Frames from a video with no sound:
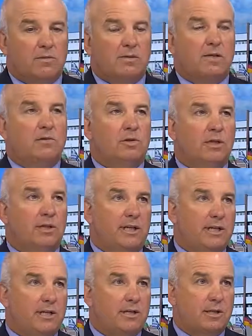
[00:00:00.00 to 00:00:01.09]
solution
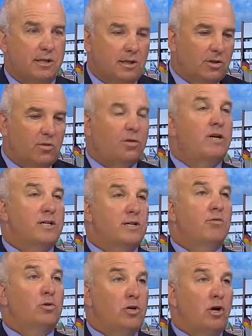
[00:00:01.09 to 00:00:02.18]
is to address the
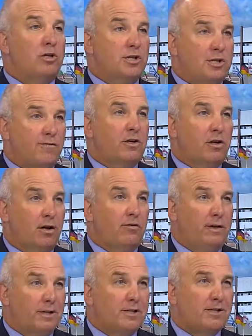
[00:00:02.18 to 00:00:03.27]
root causes of the
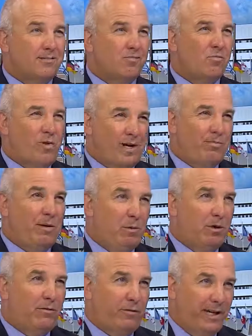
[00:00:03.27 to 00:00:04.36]
conflicts, why people
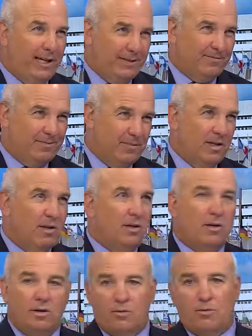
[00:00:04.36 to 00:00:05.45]
are fleeing,
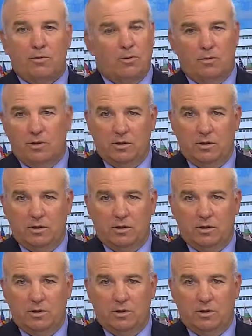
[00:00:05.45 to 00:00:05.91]
through